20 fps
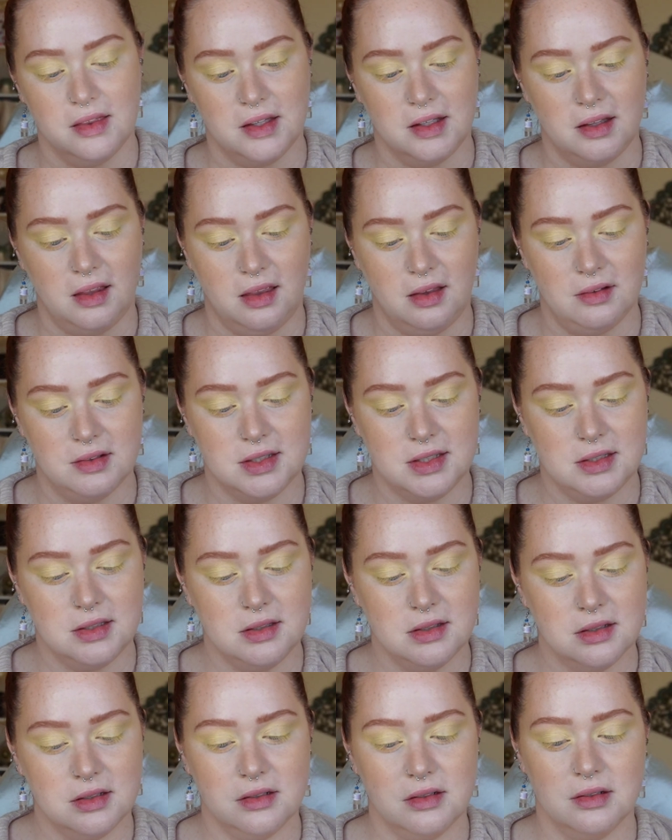the
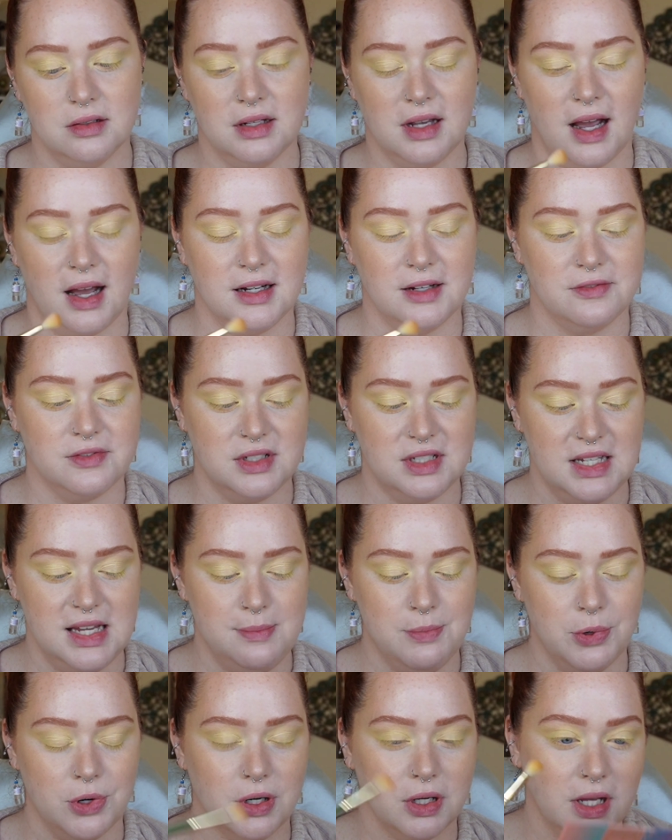kind of
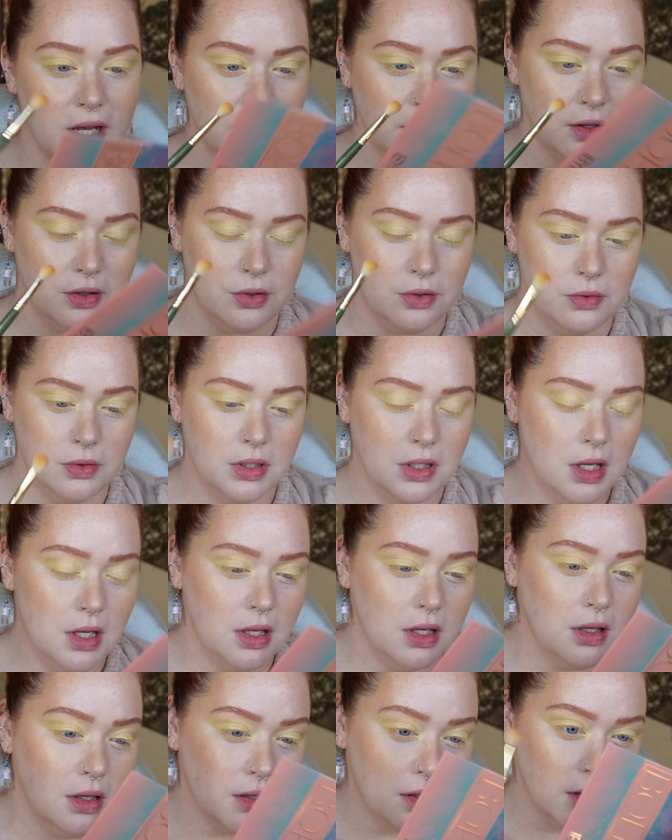deeper yellow
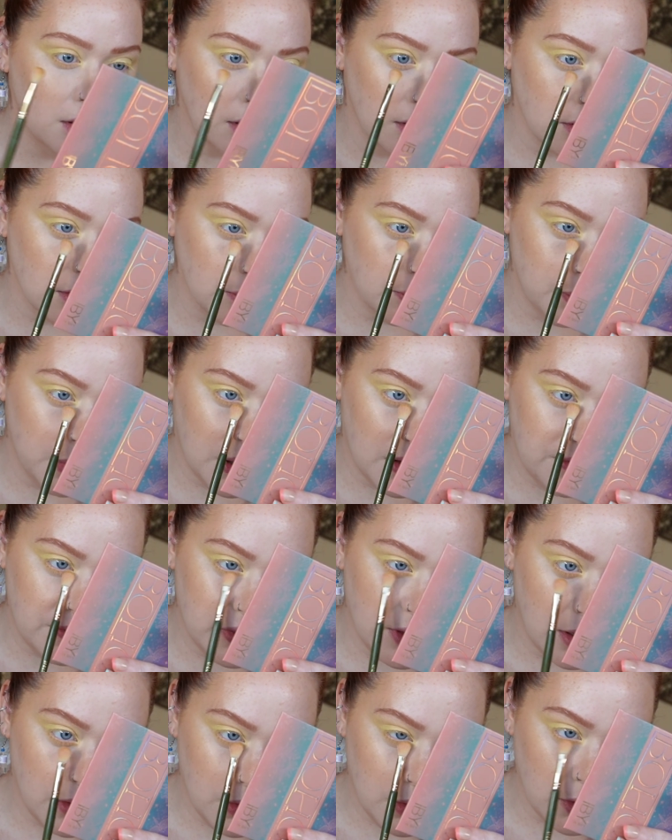and buff
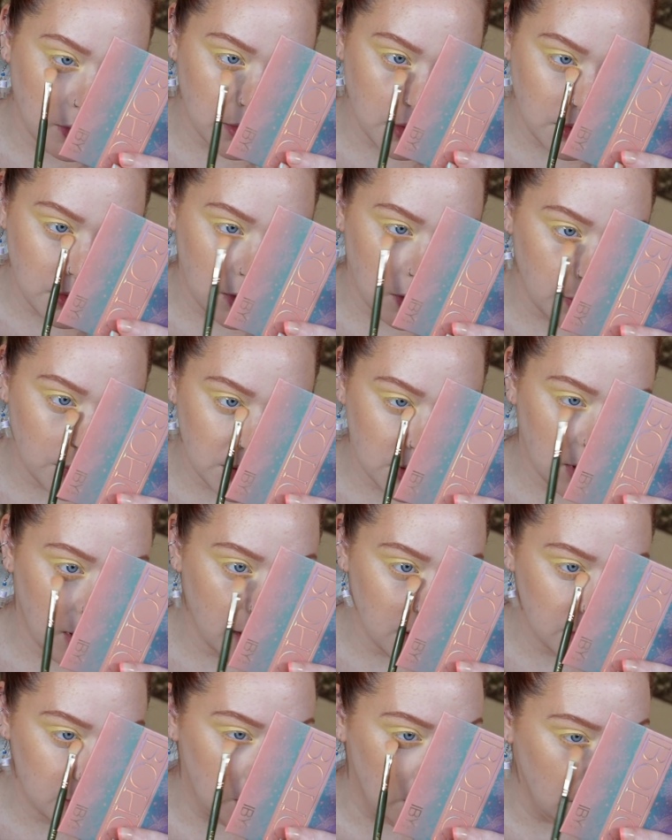that on the lower
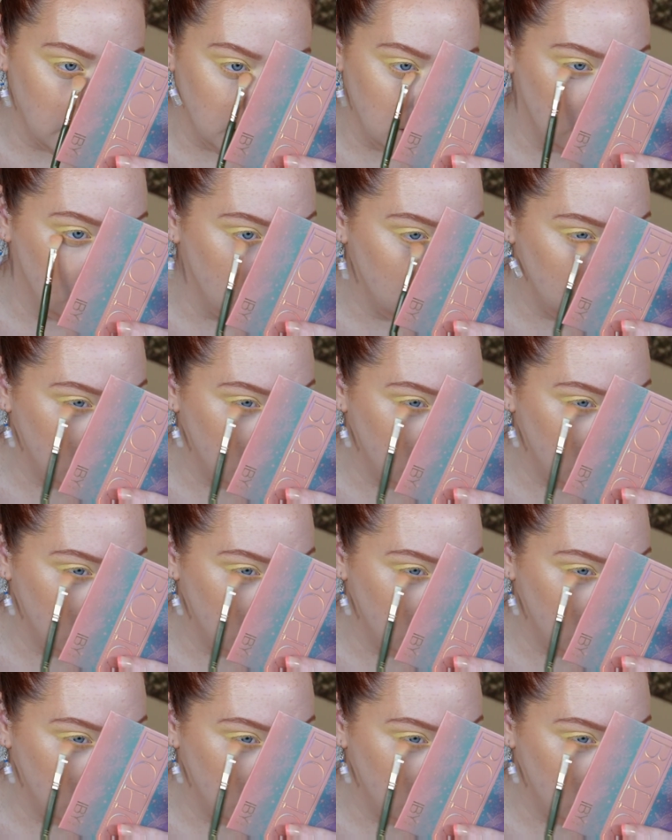lash line.